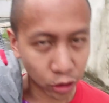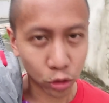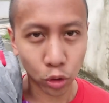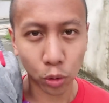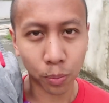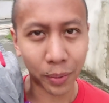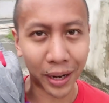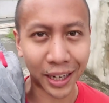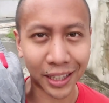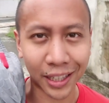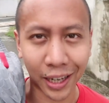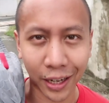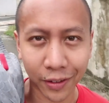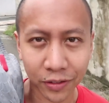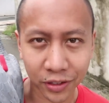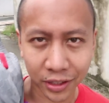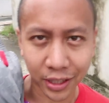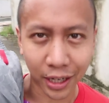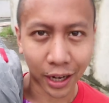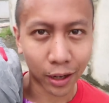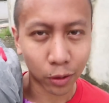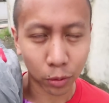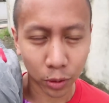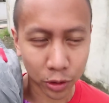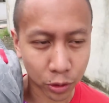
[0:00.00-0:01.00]
knew my
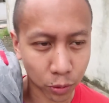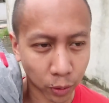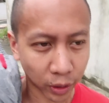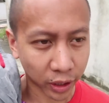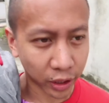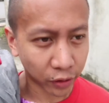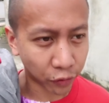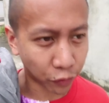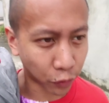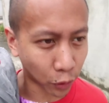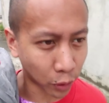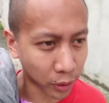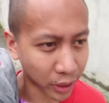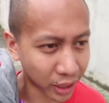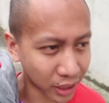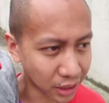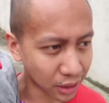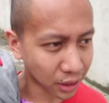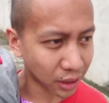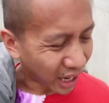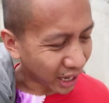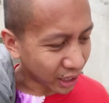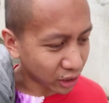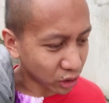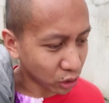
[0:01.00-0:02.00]
lifestyle was ready for it.
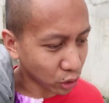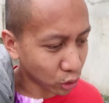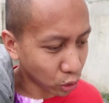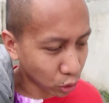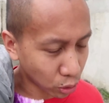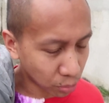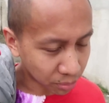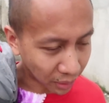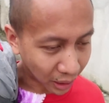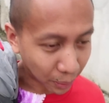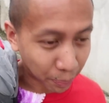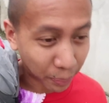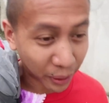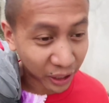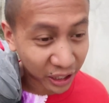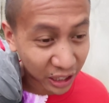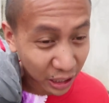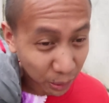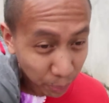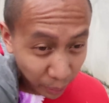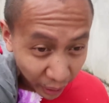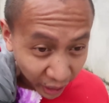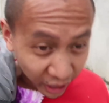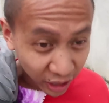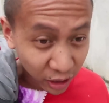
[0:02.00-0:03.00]
I knew my
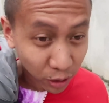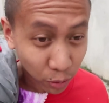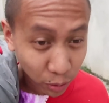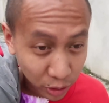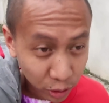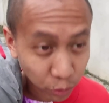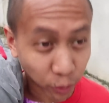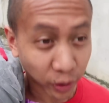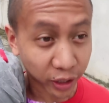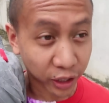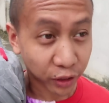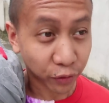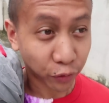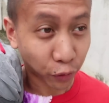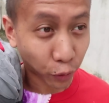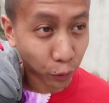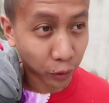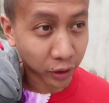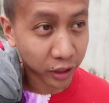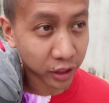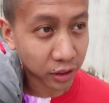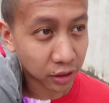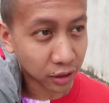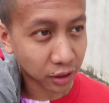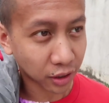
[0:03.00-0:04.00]
piggy bank was ready
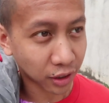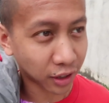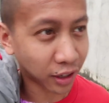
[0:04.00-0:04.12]
for it.